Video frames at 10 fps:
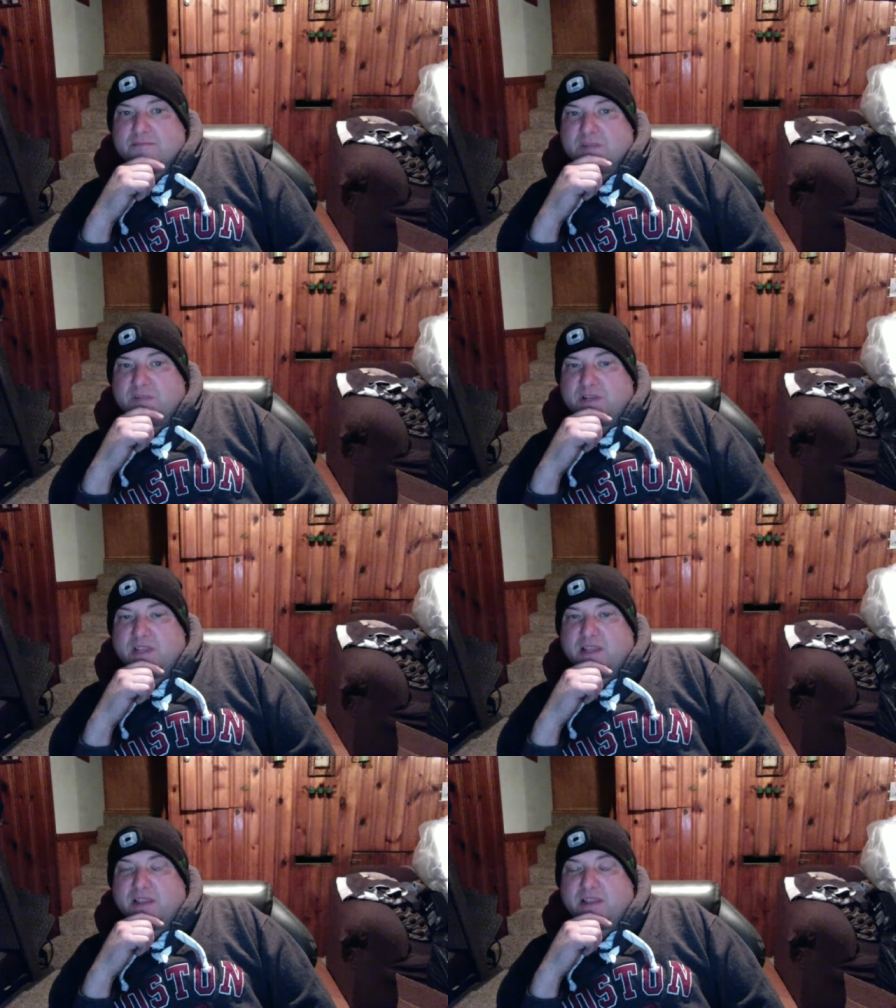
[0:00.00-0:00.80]
But
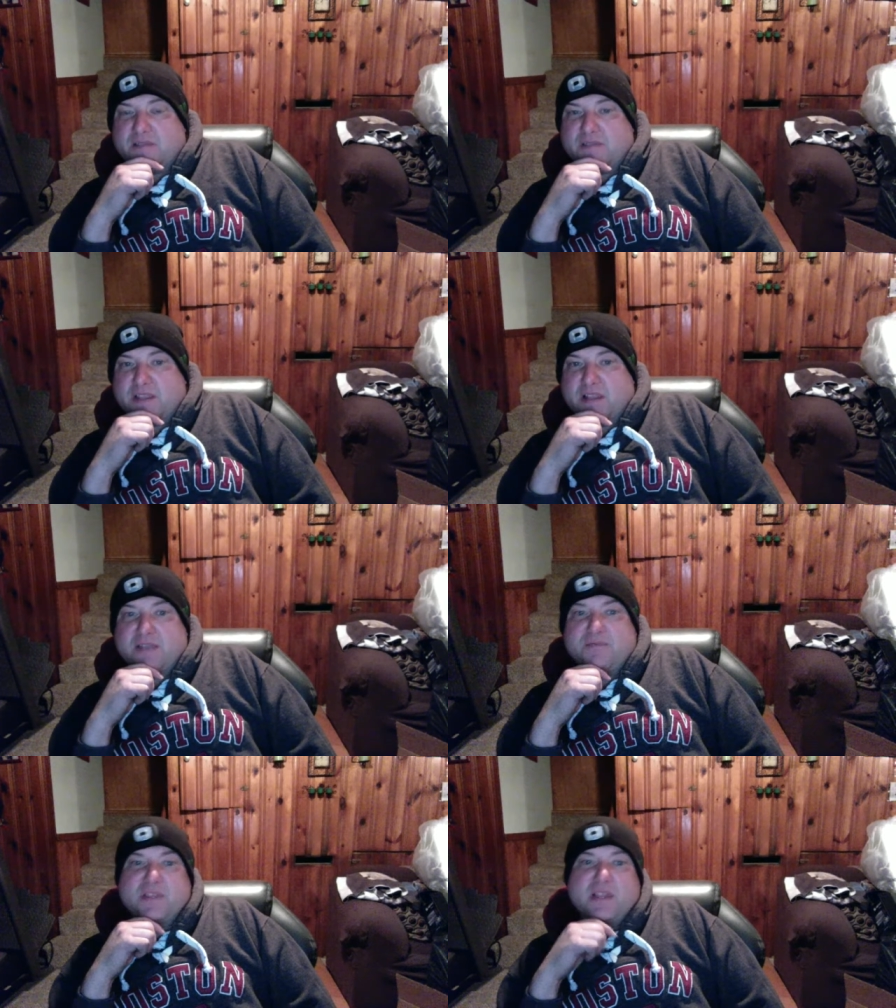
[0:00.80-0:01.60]
yeah, even that
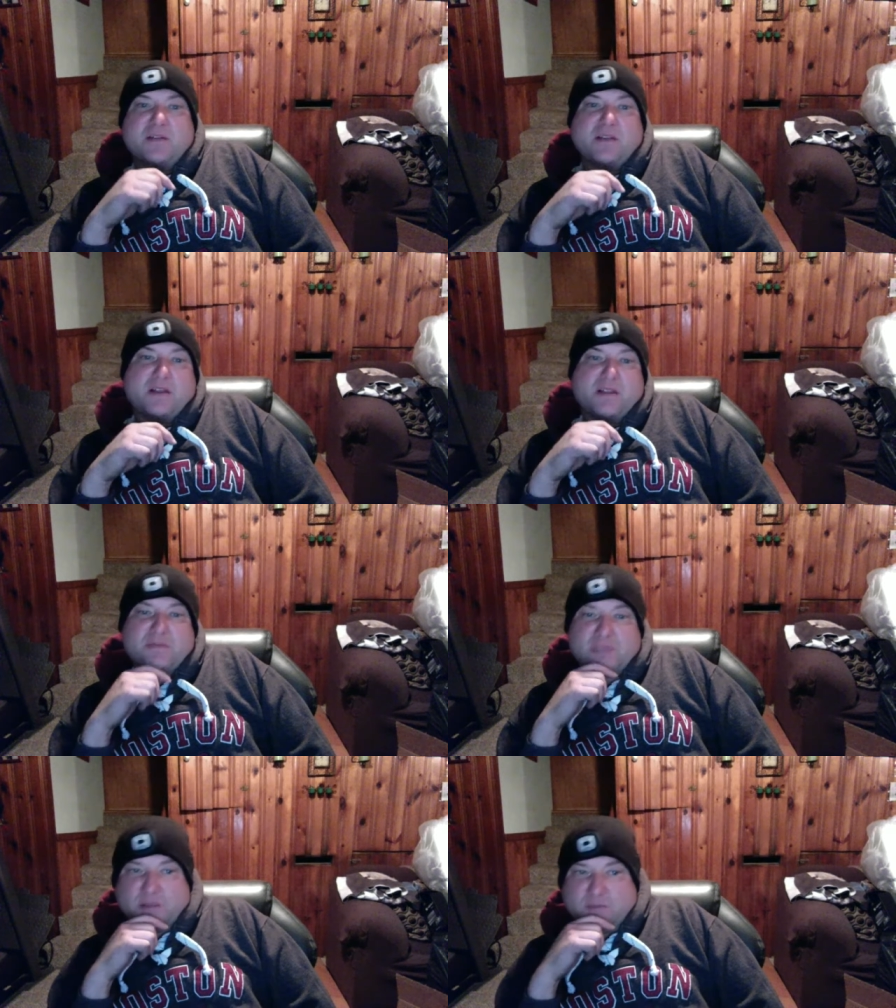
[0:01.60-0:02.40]

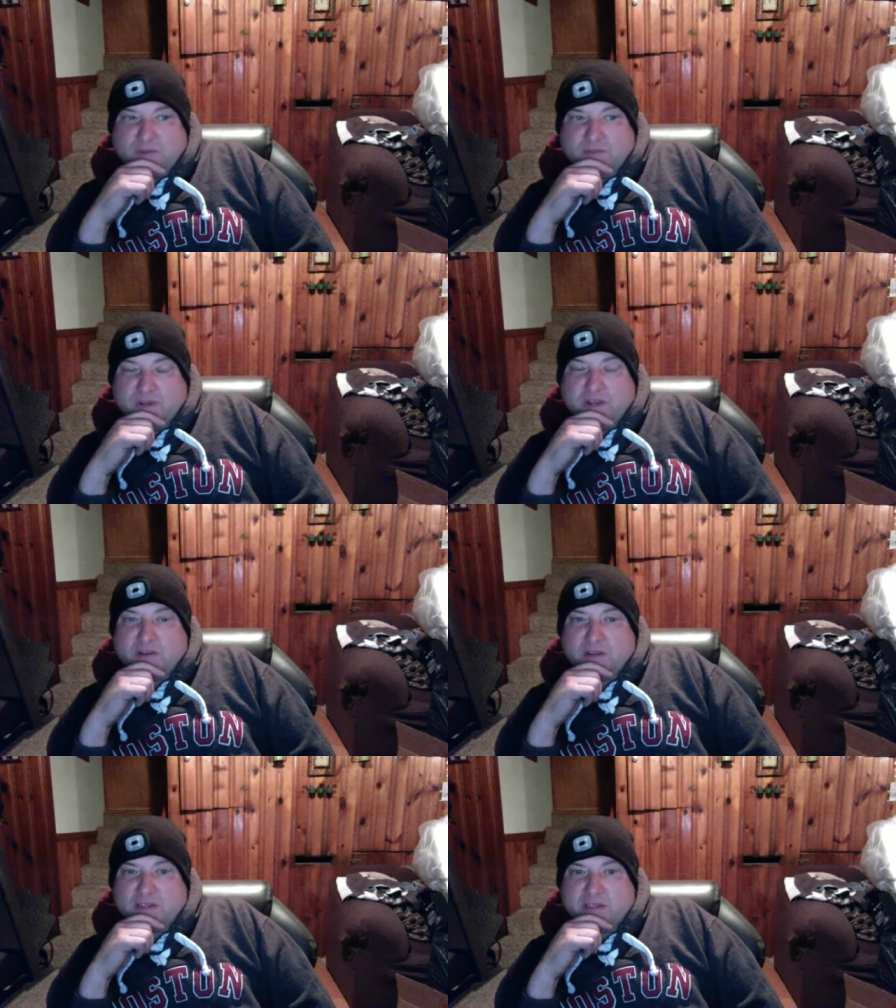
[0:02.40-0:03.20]
one
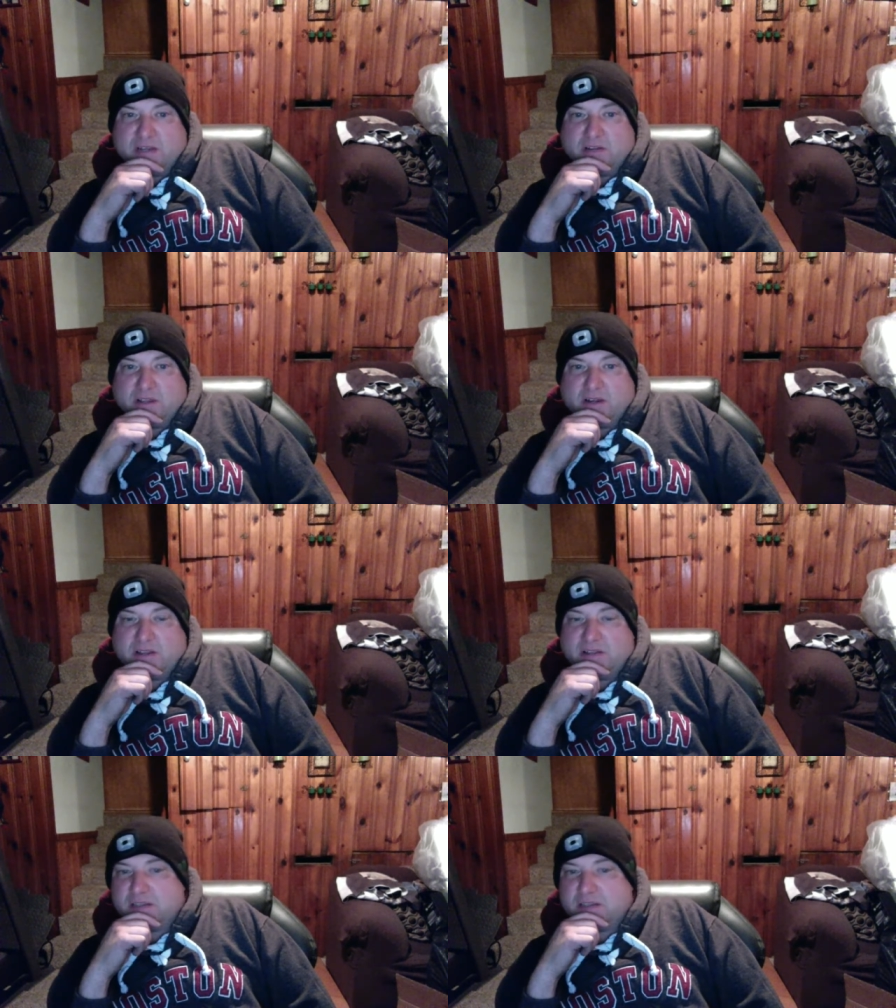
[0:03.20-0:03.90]
video, it doesn't get a lot of